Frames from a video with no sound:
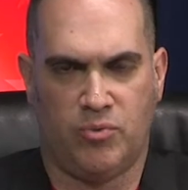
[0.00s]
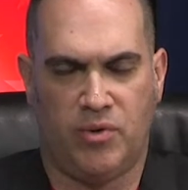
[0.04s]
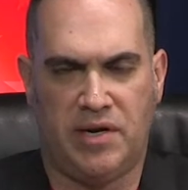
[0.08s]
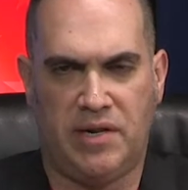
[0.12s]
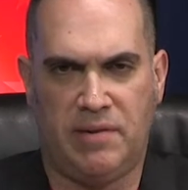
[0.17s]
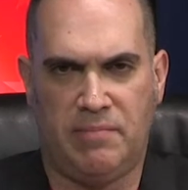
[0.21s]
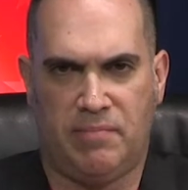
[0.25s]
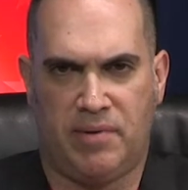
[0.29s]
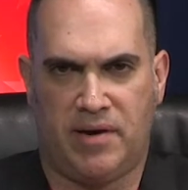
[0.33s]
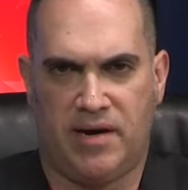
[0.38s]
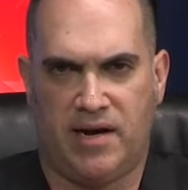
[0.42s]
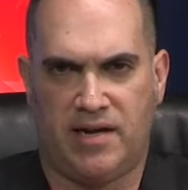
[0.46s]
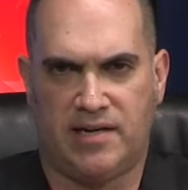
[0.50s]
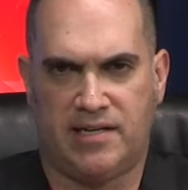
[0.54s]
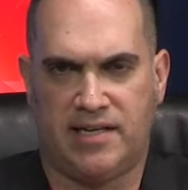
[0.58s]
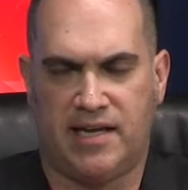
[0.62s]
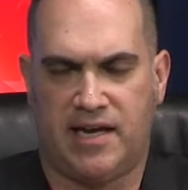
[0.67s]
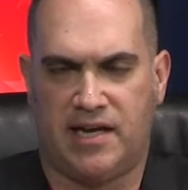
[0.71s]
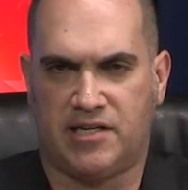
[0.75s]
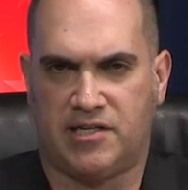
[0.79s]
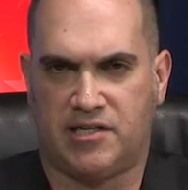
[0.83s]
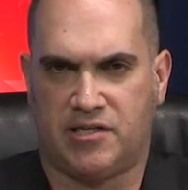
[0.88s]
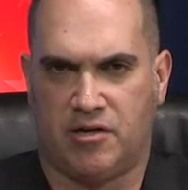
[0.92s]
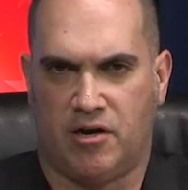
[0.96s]
winning
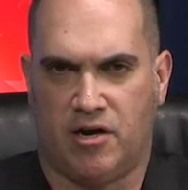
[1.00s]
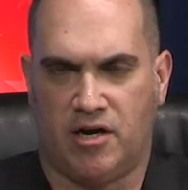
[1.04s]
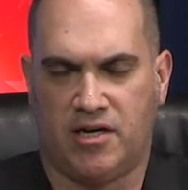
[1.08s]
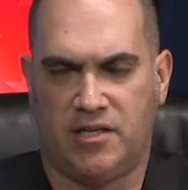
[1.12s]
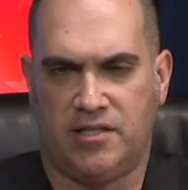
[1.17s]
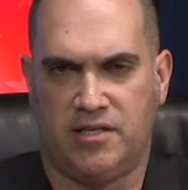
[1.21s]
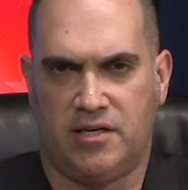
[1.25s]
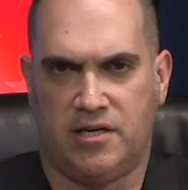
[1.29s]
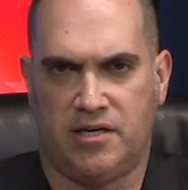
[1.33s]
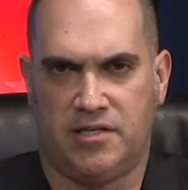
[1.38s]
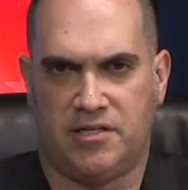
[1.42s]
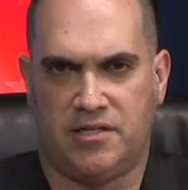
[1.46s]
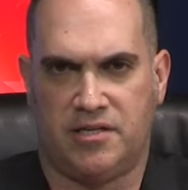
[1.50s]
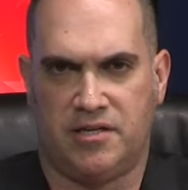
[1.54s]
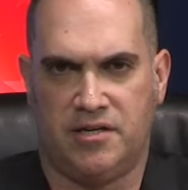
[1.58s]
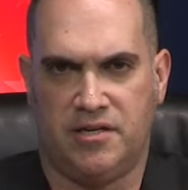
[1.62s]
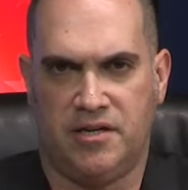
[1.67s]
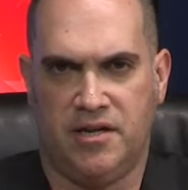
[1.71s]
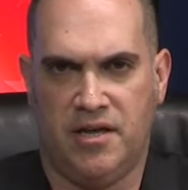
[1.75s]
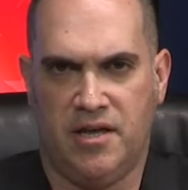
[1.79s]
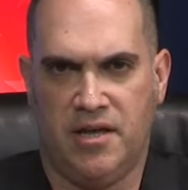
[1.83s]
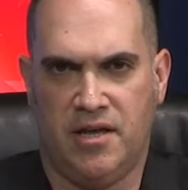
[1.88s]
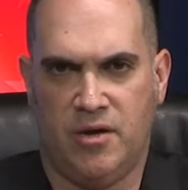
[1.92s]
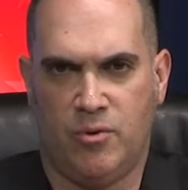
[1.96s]
podcast, Talking the Hudson,
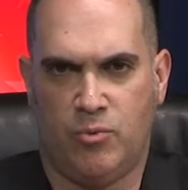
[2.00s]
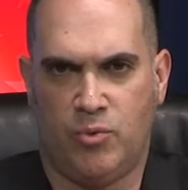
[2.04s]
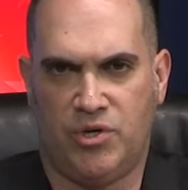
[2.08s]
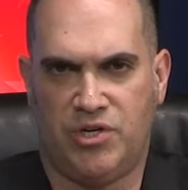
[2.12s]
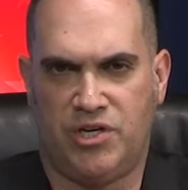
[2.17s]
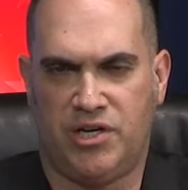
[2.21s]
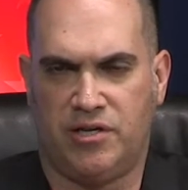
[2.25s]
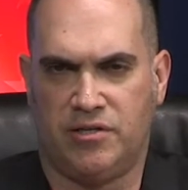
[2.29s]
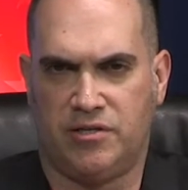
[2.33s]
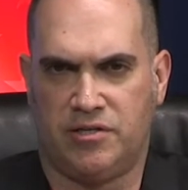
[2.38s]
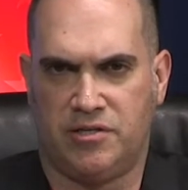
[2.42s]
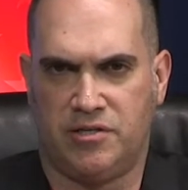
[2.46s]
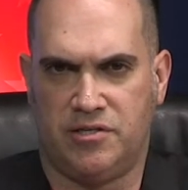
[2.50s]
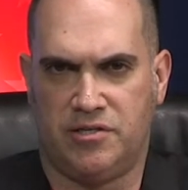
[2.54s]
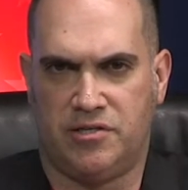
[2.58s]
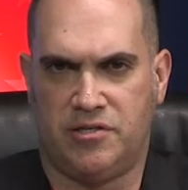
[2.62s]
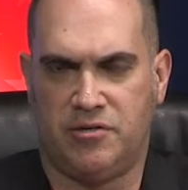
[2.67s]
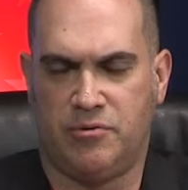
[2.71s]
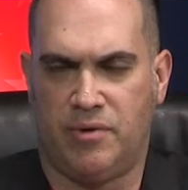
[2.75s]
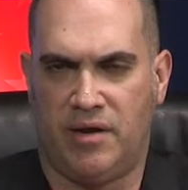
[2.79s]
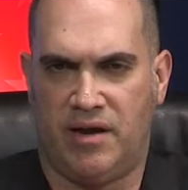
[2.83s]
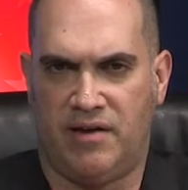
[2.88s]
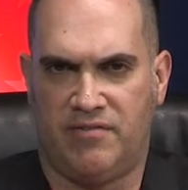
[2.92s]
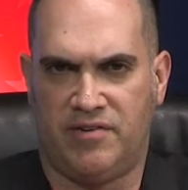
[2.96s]
which you can listen
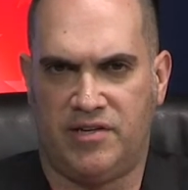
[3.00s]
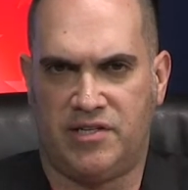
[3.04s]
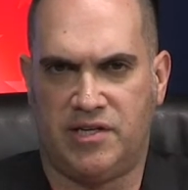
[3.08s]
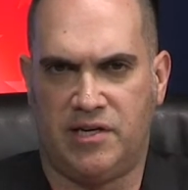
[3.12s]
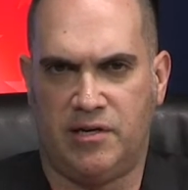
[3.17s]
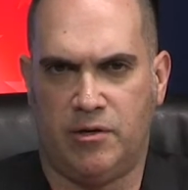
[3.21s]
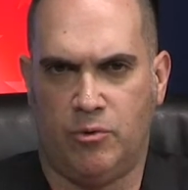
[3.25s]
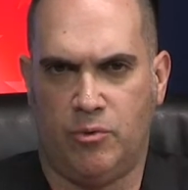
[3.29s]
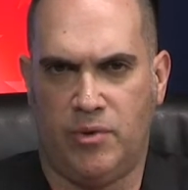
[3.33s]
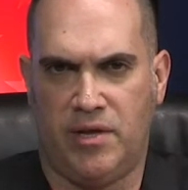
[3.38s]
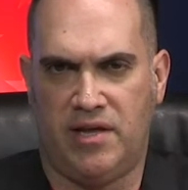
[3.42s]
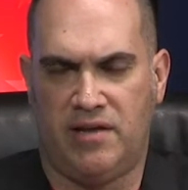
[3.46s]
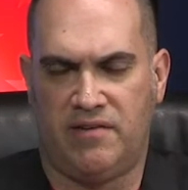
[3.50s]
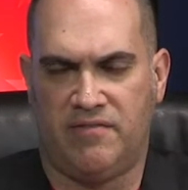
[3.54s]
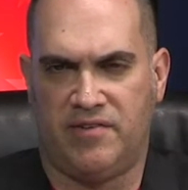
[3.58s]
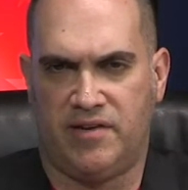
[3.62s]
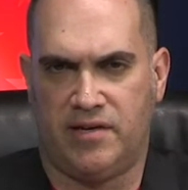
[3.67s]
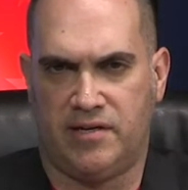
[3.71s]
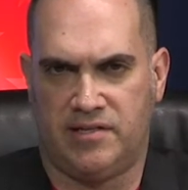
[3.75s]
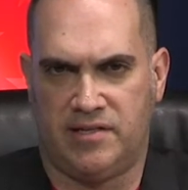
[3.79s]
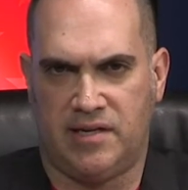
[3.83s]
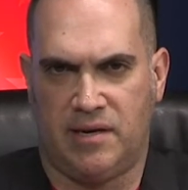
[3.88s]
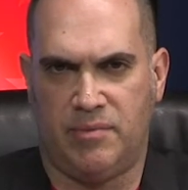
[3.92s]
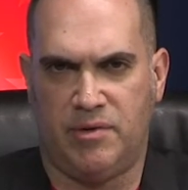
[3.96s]
to every single week
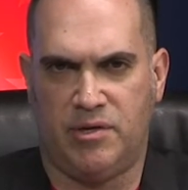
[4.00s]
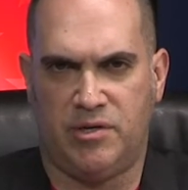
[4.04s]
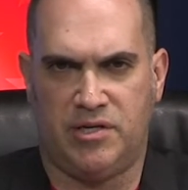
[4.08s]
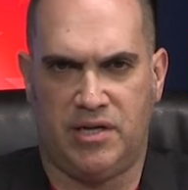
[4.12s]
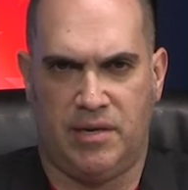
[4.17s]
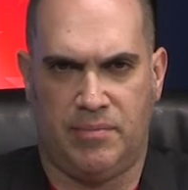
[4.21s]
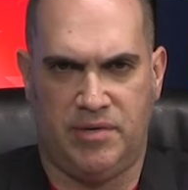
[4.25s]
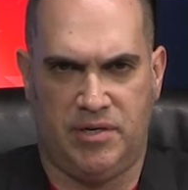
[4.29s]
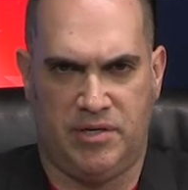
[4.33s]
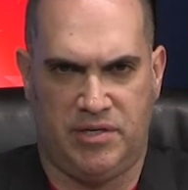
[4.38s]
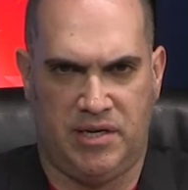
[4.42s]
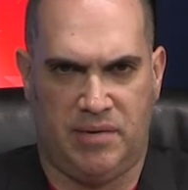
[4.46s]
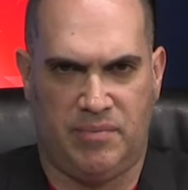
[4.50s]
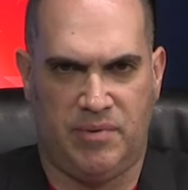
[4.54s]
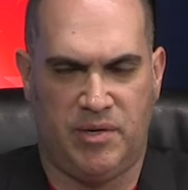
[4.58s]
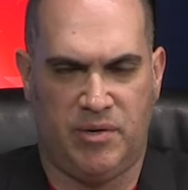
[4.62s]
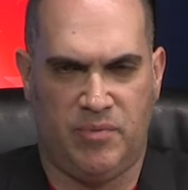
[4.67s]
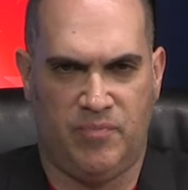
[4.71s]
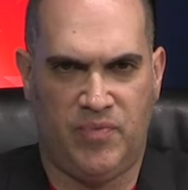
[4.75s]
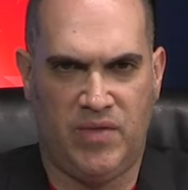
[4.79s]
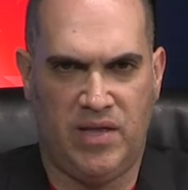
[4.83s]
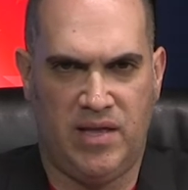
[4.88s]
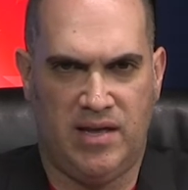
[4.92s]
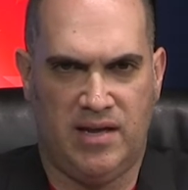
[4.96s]
via
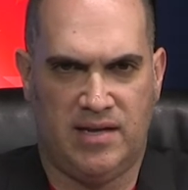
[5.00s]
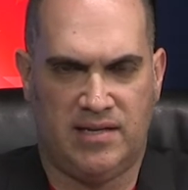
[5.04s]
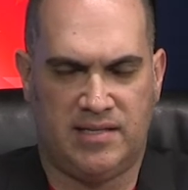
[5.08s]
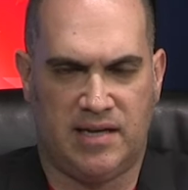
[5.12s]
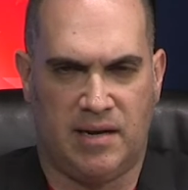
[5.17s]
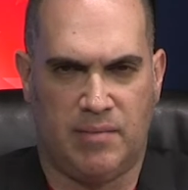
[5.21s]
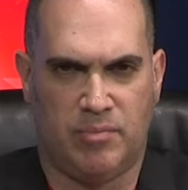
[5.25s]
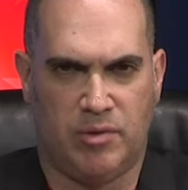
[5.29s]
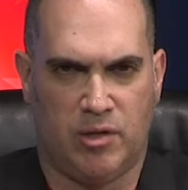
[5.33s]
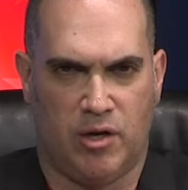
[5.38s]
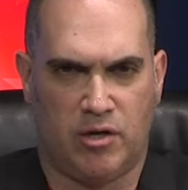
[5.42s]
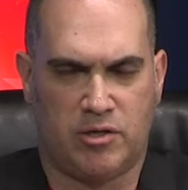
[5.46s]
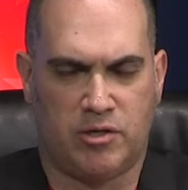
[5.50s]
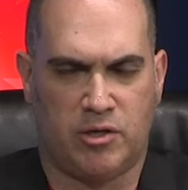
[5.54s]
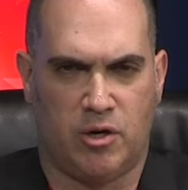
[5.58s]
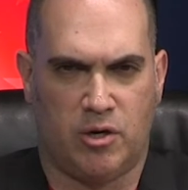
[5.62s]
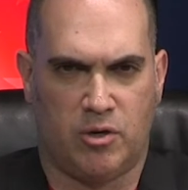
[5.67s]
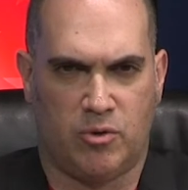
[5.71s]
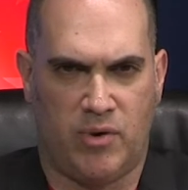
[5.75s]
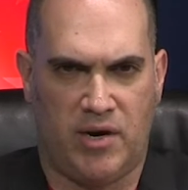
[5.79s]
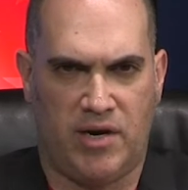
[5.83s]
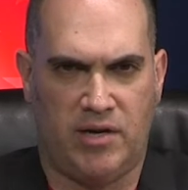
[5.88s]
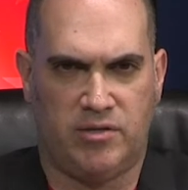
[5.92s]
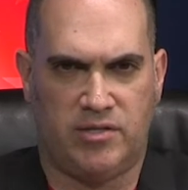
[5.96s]

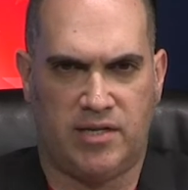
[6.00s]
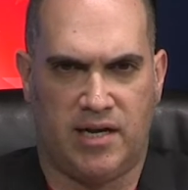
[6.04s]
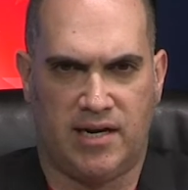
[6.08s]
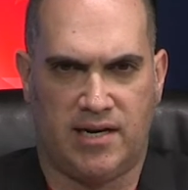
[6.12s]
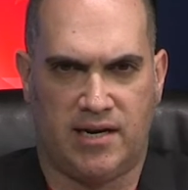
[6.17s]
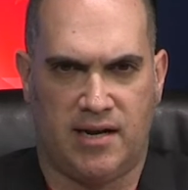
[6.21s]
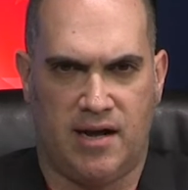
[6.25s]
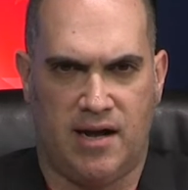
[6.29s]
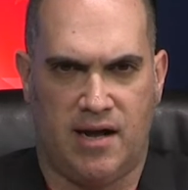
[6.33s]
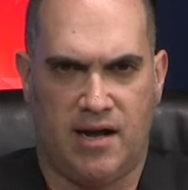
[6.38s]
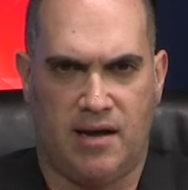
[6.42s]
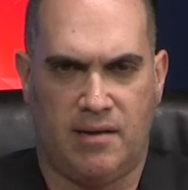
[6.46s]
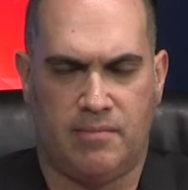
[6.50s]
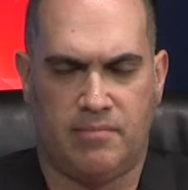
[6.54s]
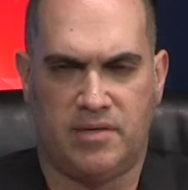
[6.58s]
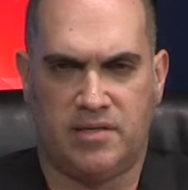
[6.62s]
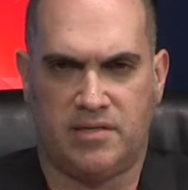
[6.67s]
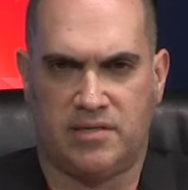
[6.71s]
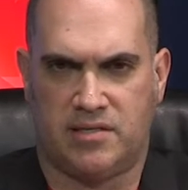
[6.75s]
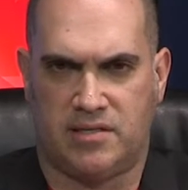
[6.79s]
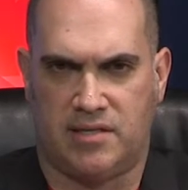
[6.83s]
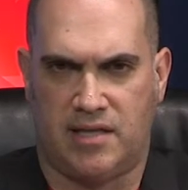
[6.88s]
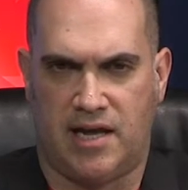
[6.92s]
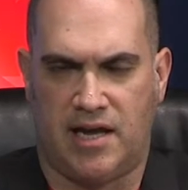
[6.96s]
www.blogtalkradio.com
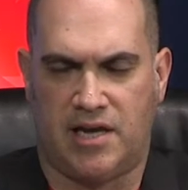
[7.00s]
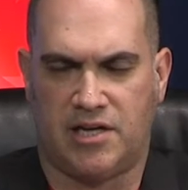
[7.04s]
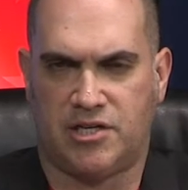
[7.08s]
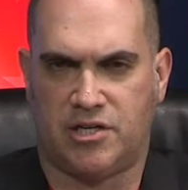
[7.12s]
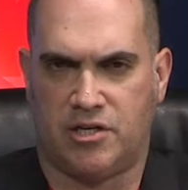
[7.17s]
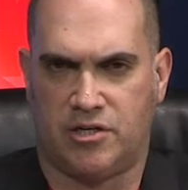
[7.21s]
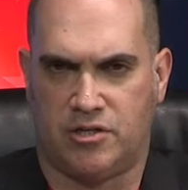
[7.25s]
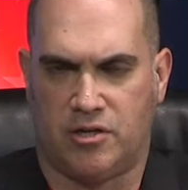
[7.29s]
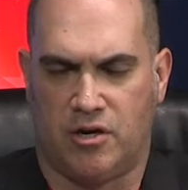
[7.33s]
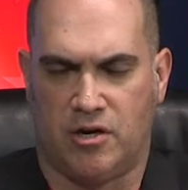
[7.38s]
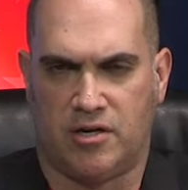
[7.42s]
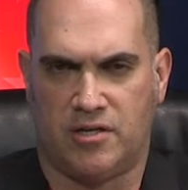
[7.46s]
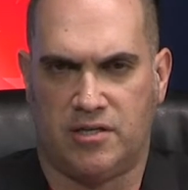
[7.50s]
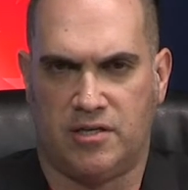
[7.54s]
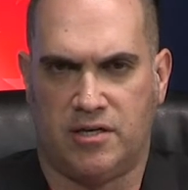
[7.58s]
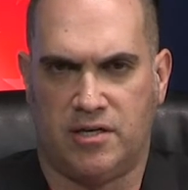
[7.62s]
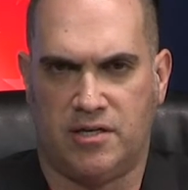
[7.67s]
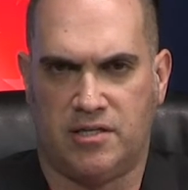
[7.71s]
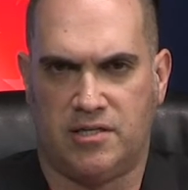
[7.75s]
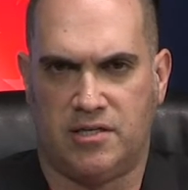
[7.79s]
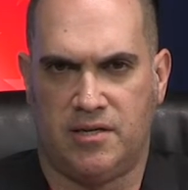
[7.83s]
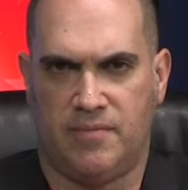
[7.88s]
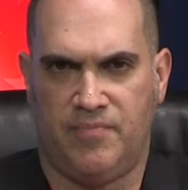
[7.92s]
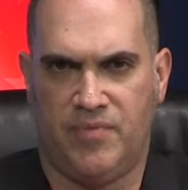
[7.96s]
slash Talking the
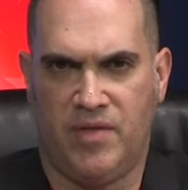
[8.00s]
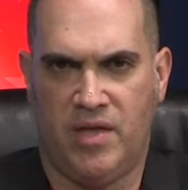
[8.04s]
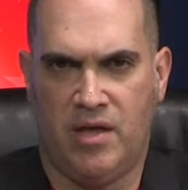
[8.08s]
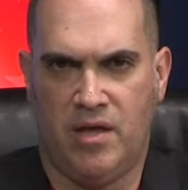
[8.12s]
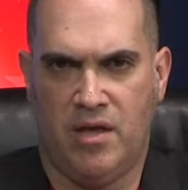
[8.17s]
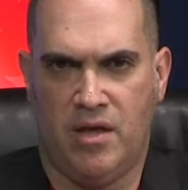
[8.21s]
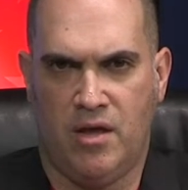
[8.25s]
Hudson,